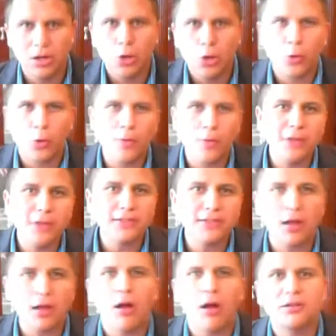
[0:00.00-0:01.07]
We must
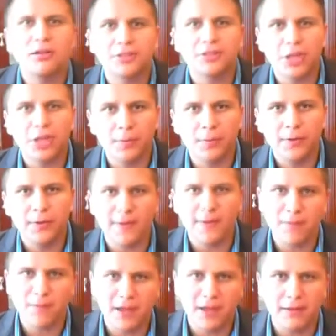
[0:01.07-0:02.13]
also keep
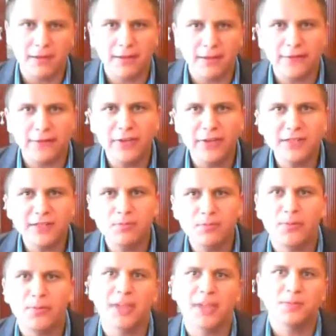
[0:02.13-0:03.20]
in mind the fixing
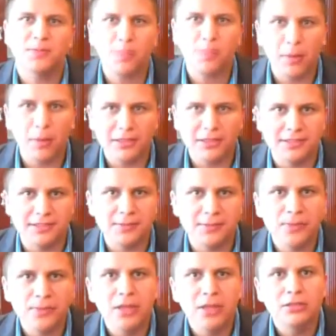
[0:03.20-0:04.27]
price policies
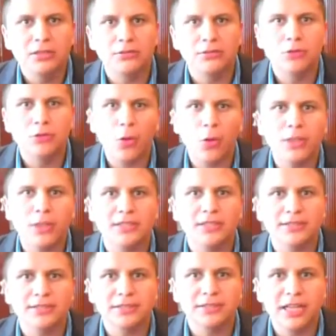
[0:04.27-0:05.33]
to knowing
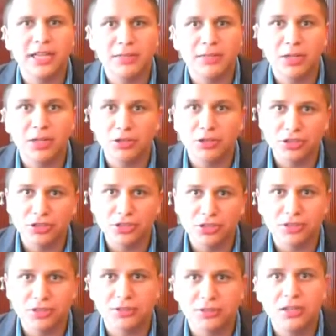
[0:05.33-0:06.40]
the dynamic
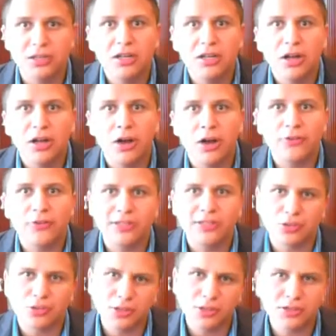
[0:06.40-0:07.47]
conditions of the
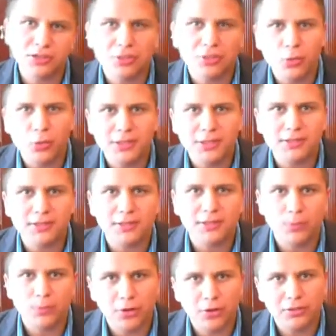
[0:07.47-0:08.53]
situation in which the
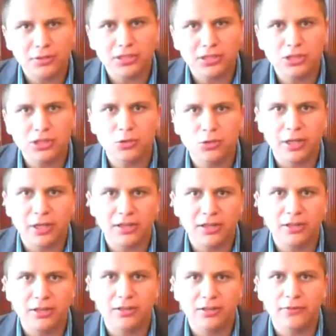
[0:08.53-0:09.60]
product is situated
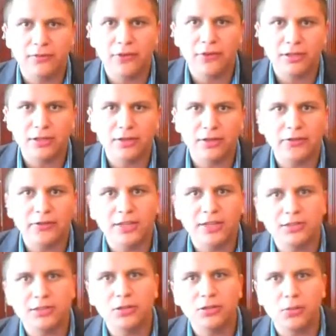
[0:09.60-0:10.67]
in front of
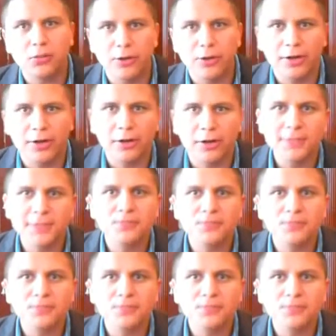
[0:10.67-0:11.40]
his competitors.